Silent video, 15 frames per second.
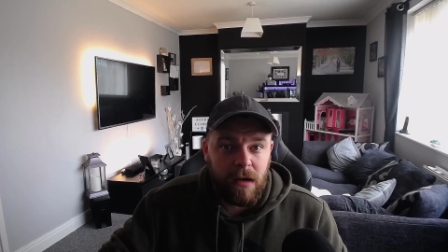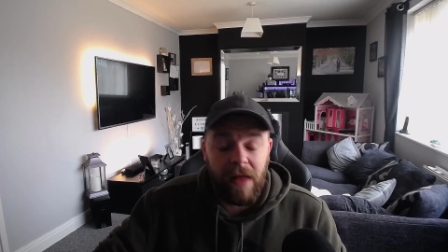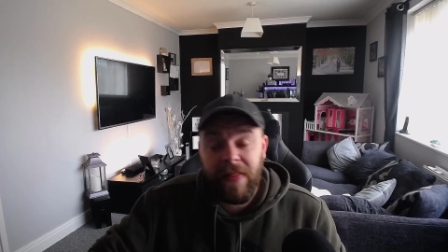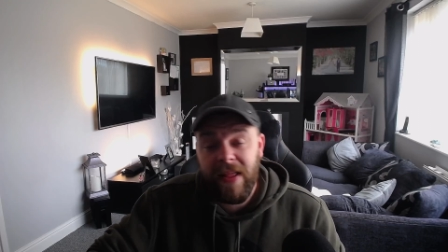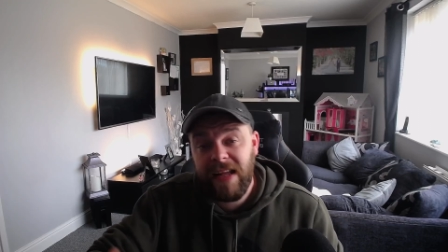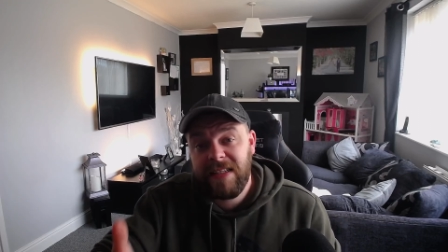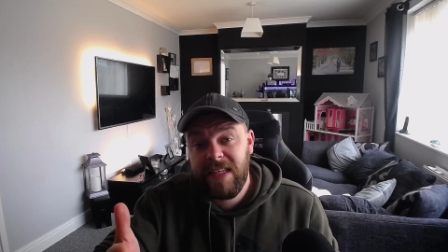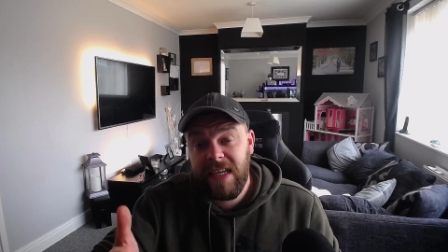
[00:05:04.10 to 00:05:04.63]

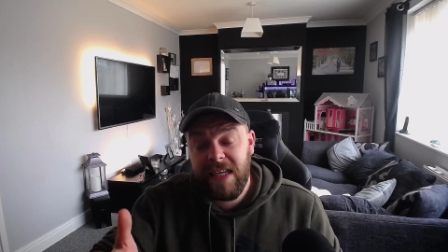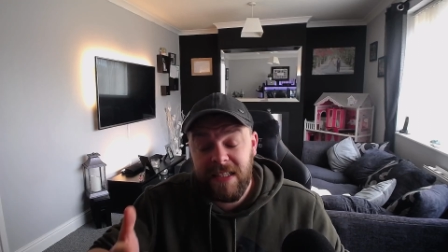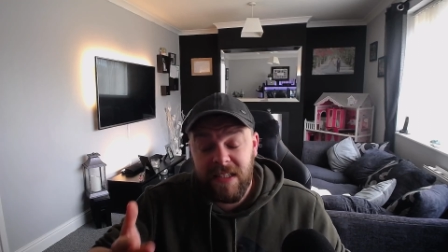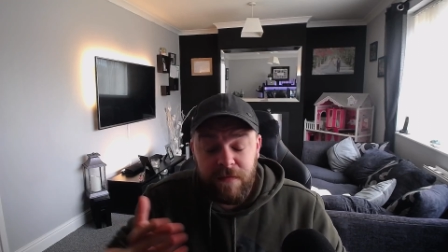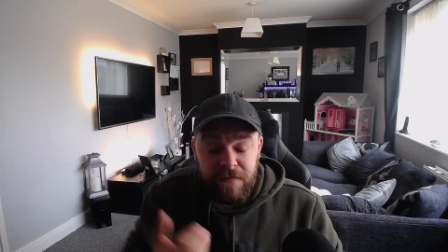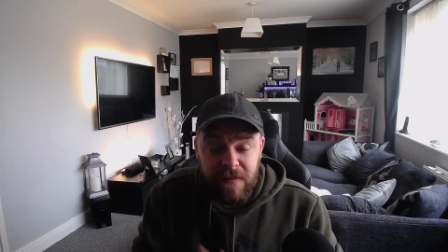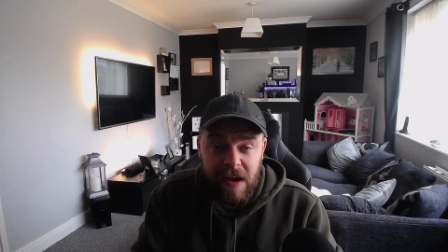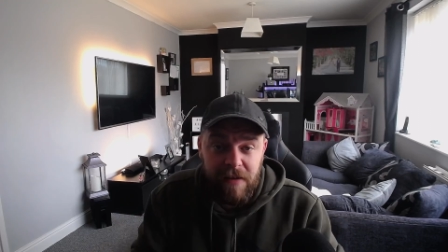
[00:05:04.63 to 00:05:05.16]
And that's it. It's
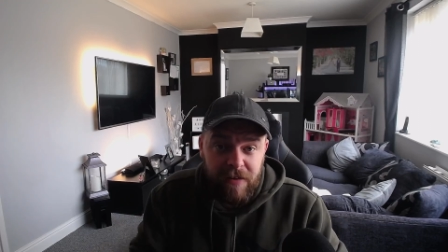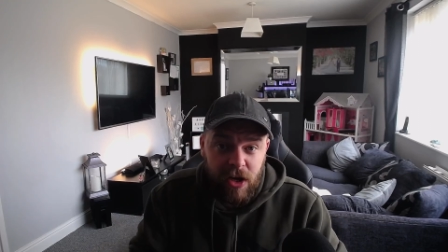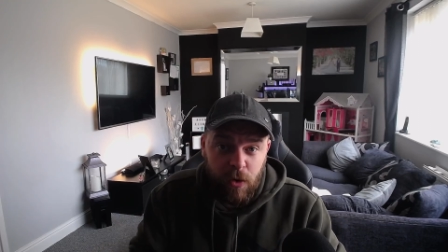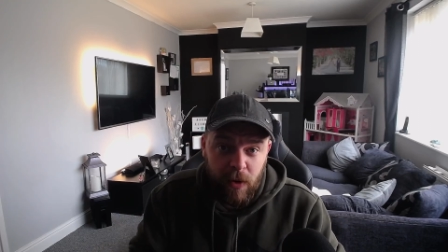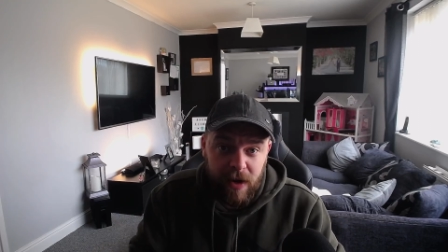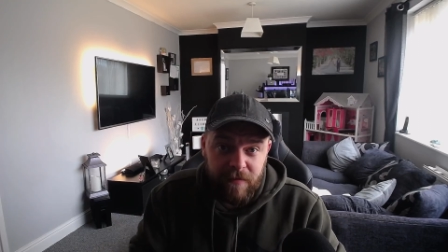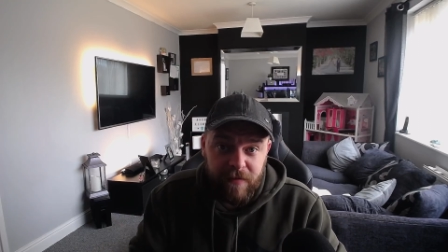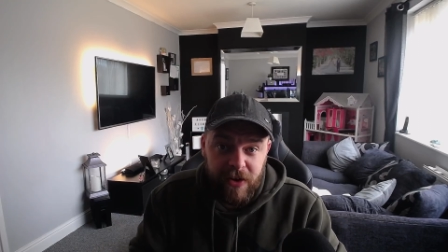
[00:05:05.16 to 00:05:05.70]
a very
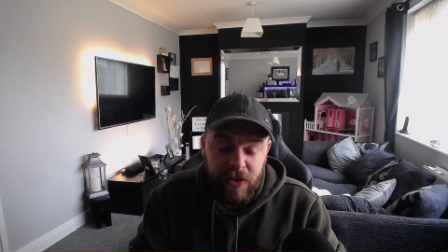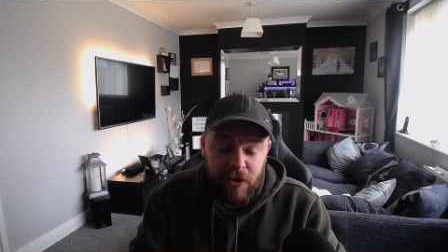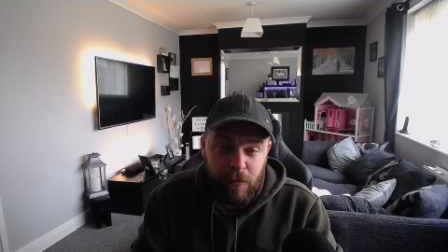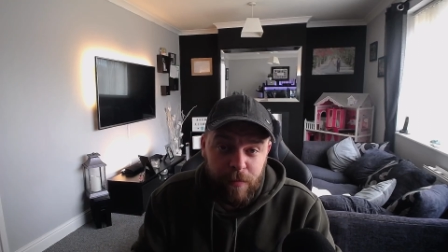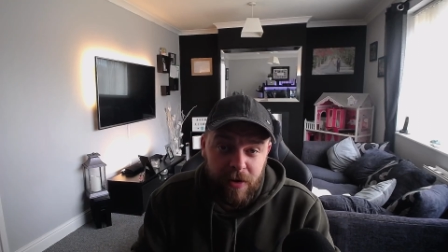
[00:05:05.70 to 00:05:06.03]
quick video,